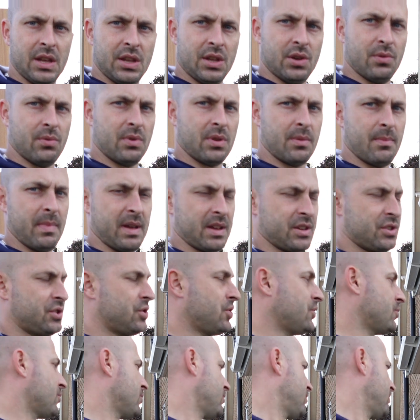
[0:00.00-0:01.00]
you want to make
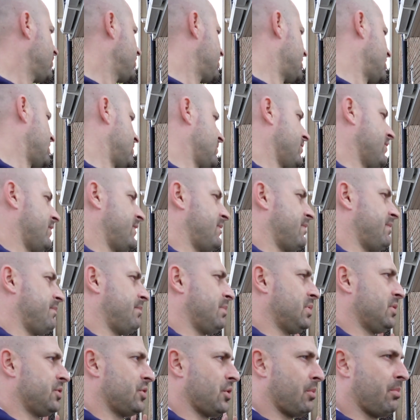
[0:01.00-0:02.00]
sure that you
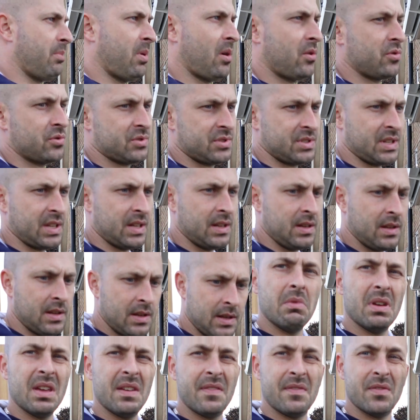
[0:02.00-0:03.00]
put your posts in.
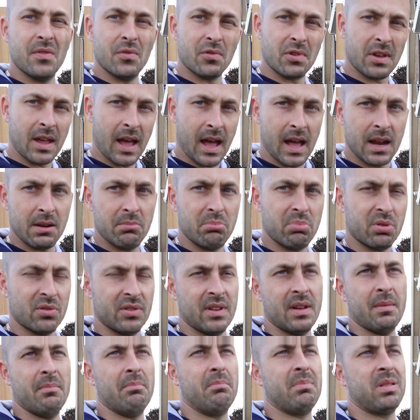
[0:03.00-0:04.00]
If you can,
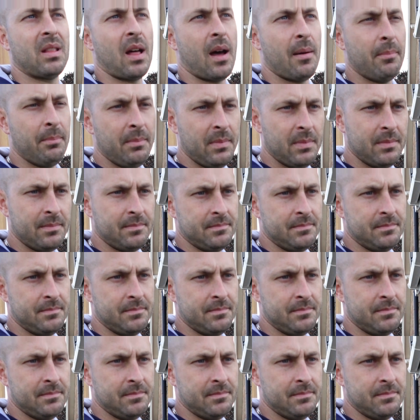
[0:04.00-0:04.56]
put them plumb.